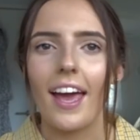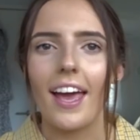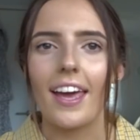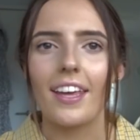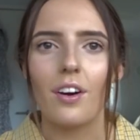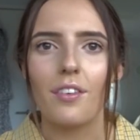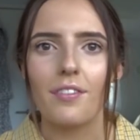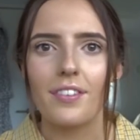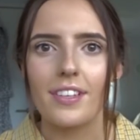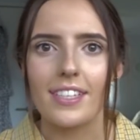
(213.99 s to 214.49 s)

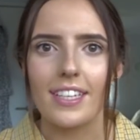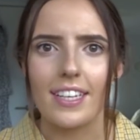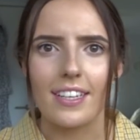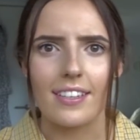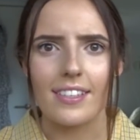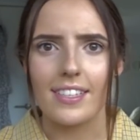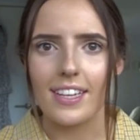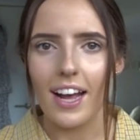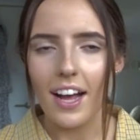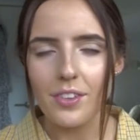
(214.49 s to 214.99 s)
And obviously
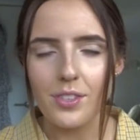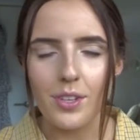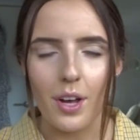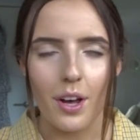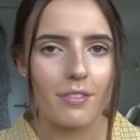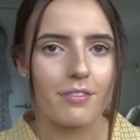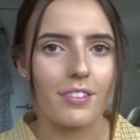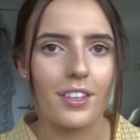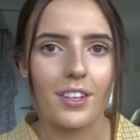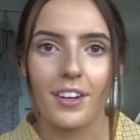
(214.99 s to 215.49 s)
it starts
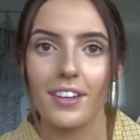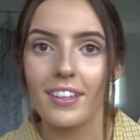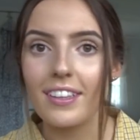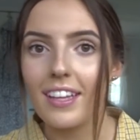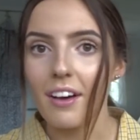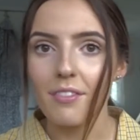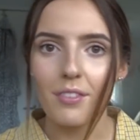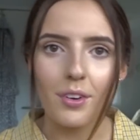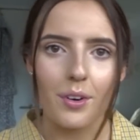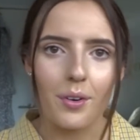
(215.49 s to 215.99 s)
off, you know,
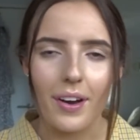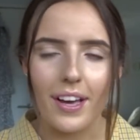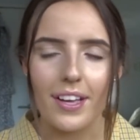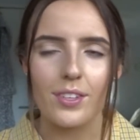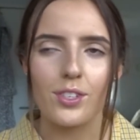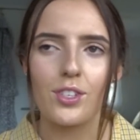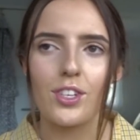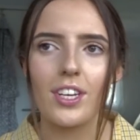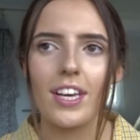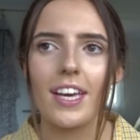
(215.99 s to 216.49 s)
Love
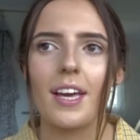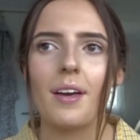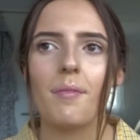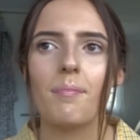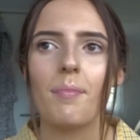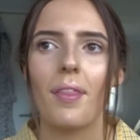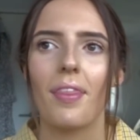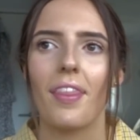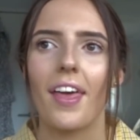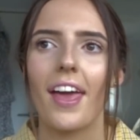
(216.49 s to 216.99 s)
Always G,
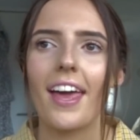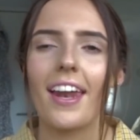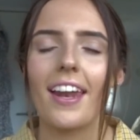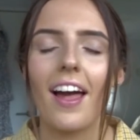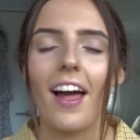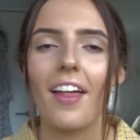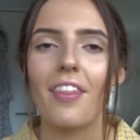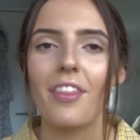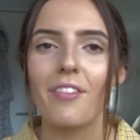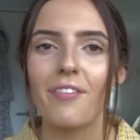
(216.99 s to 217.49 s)
but
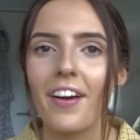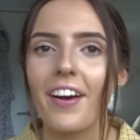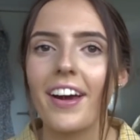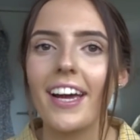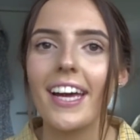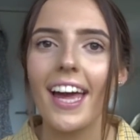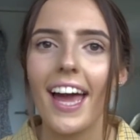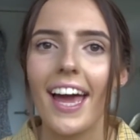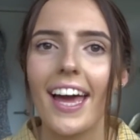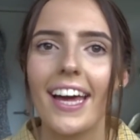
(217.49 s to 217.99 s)
then at the
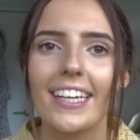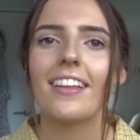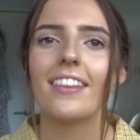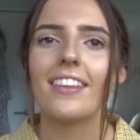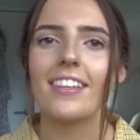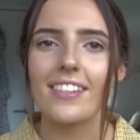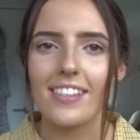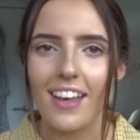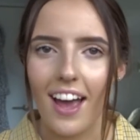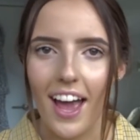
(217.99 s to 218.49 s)
very end
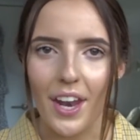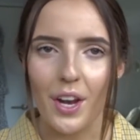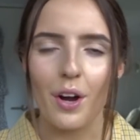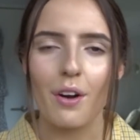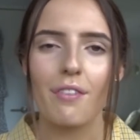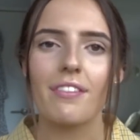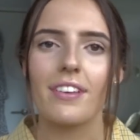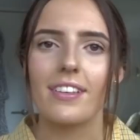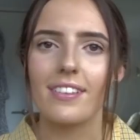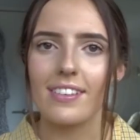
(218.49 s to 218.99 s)
the sign
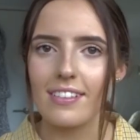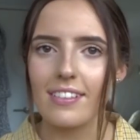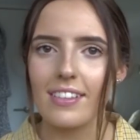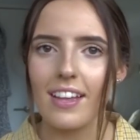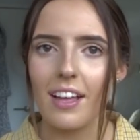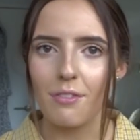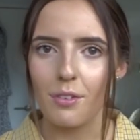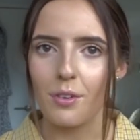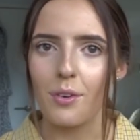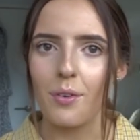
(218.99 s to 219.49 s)
off is
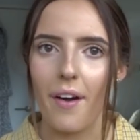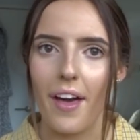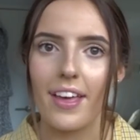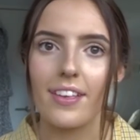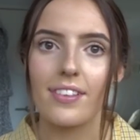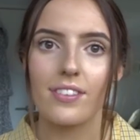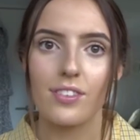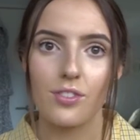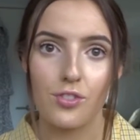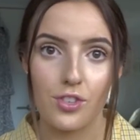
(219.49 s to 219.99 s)
Love
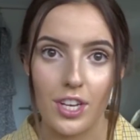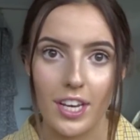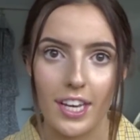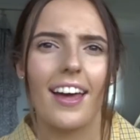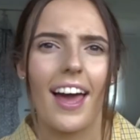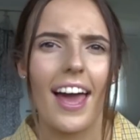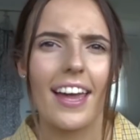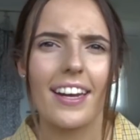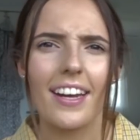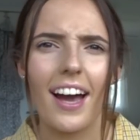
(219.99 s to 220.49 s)
Always
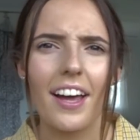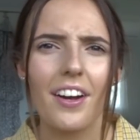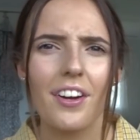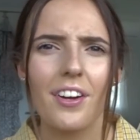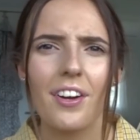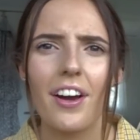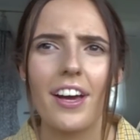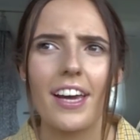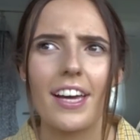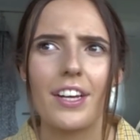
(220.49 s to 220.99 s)
G. And I don't
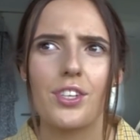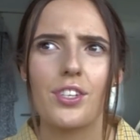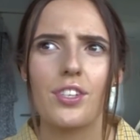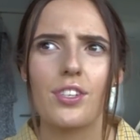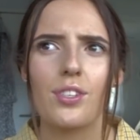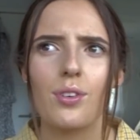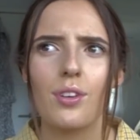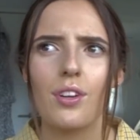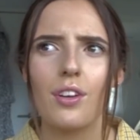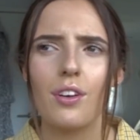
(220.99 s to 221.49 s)
know, it
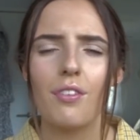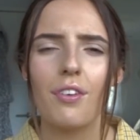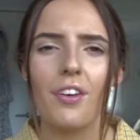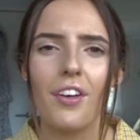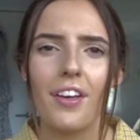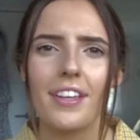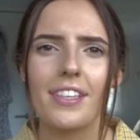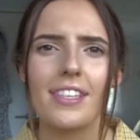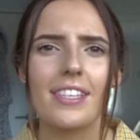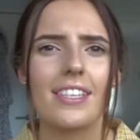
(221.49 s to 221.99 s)
just sort of,
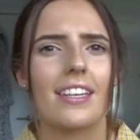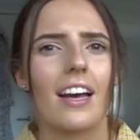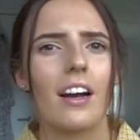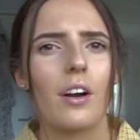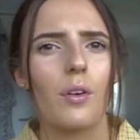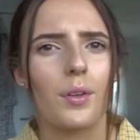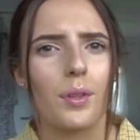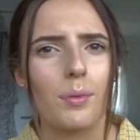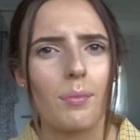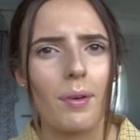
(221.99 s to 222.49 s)
it
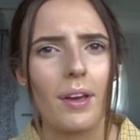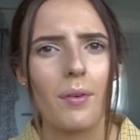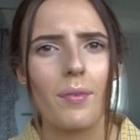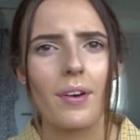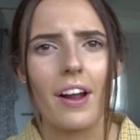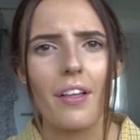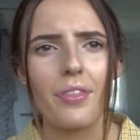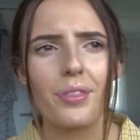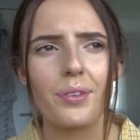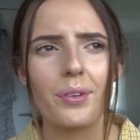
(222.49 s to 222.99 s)
stuck with me
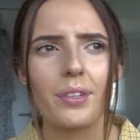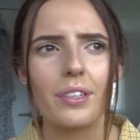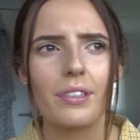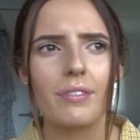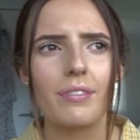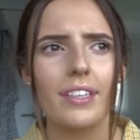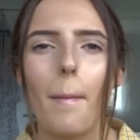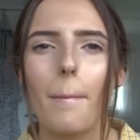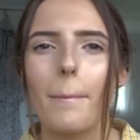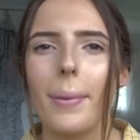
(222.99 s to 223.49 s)
when I thought
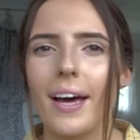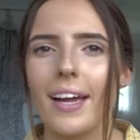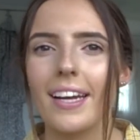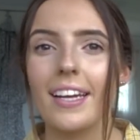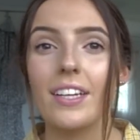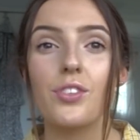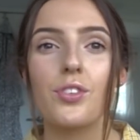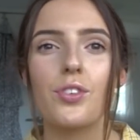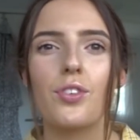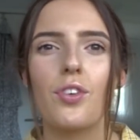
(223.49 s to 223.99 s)
of it. But
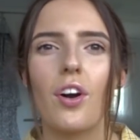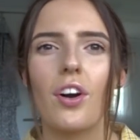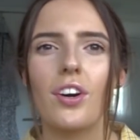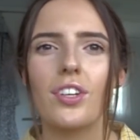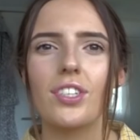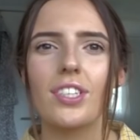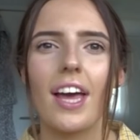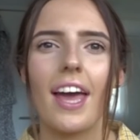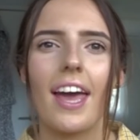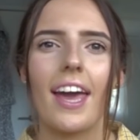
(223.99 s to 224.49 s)
it's
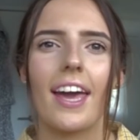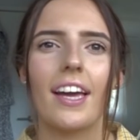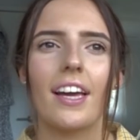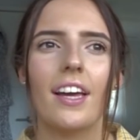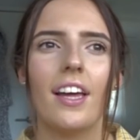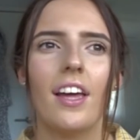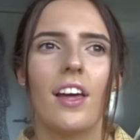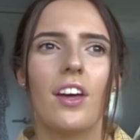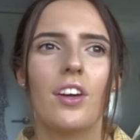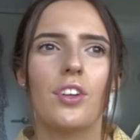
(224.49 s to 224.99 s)
not
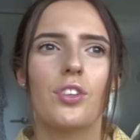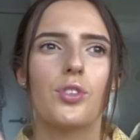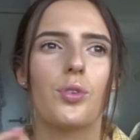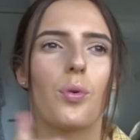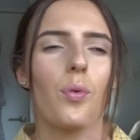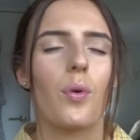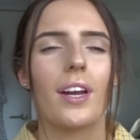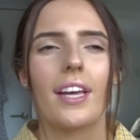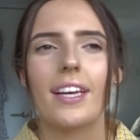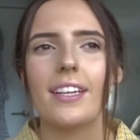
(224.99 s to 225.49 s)
a
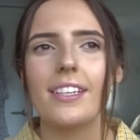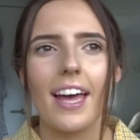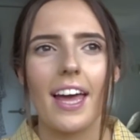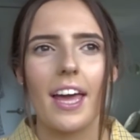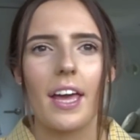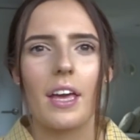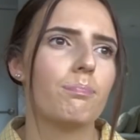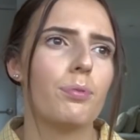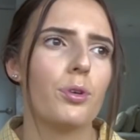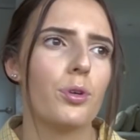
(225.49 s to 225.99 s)

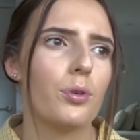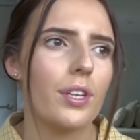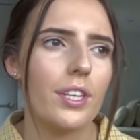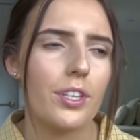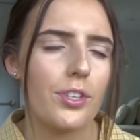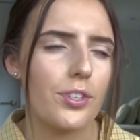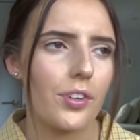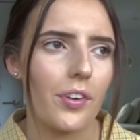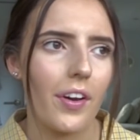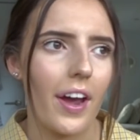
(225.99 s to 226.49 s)
20-day booty
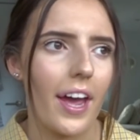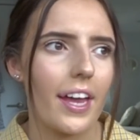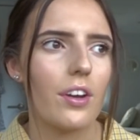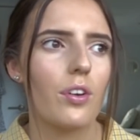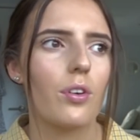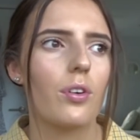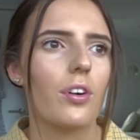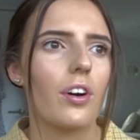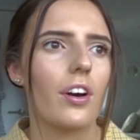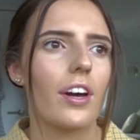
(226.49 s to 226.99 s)
shred,
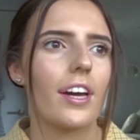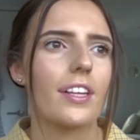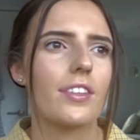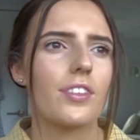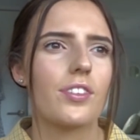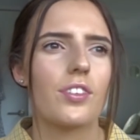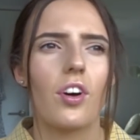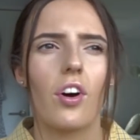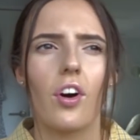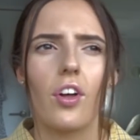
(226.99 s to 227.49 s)
or
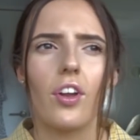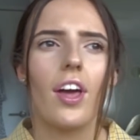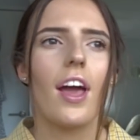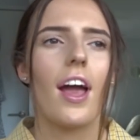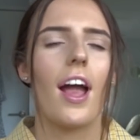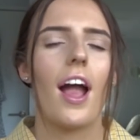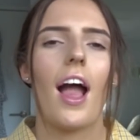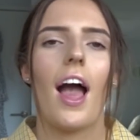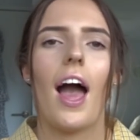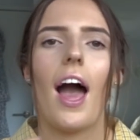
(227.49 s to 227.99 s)
it's not
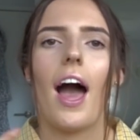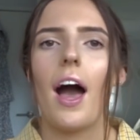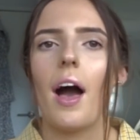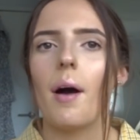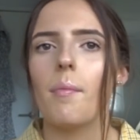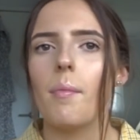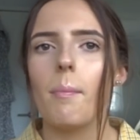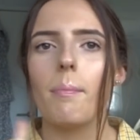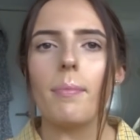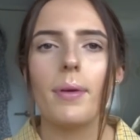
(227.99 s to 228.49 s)

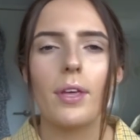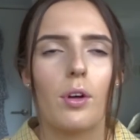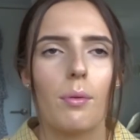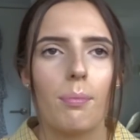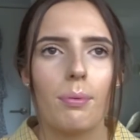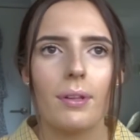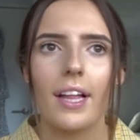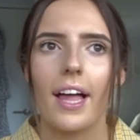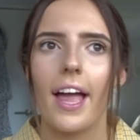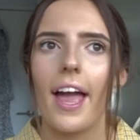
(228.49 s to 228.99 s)
a meal
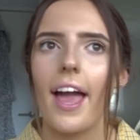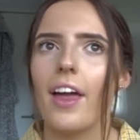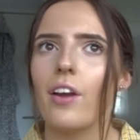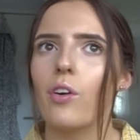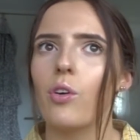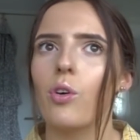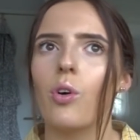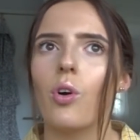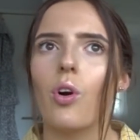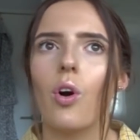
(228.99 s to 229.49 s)
plan
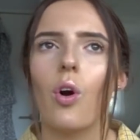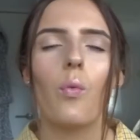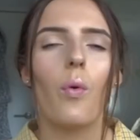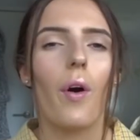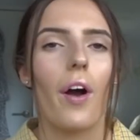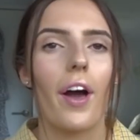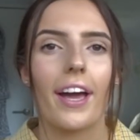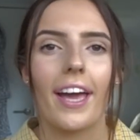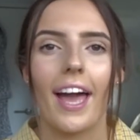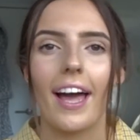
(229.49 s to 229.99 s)
or a
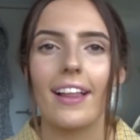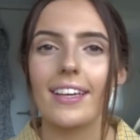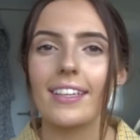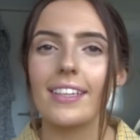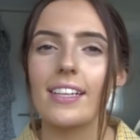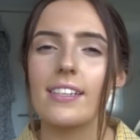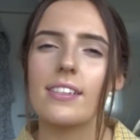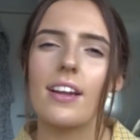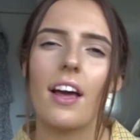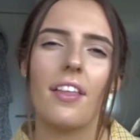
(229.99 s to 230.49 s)
workout. Like,
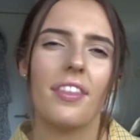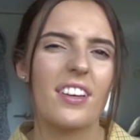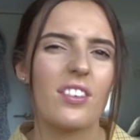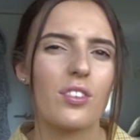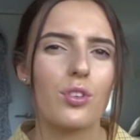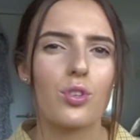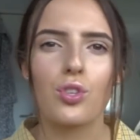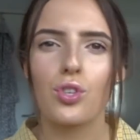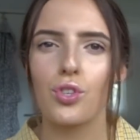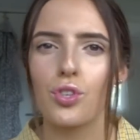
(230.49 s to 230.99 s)
there's
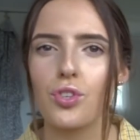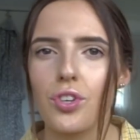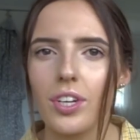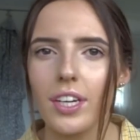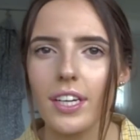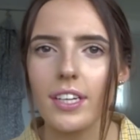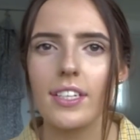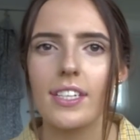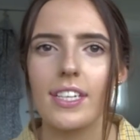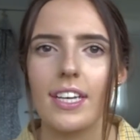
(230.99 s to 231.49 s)
nothing
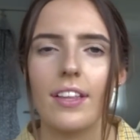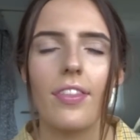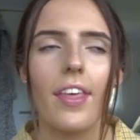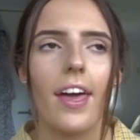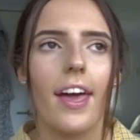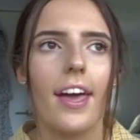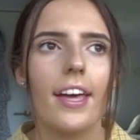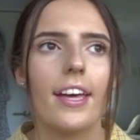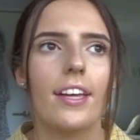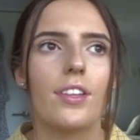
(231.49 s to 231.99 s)
strict in there.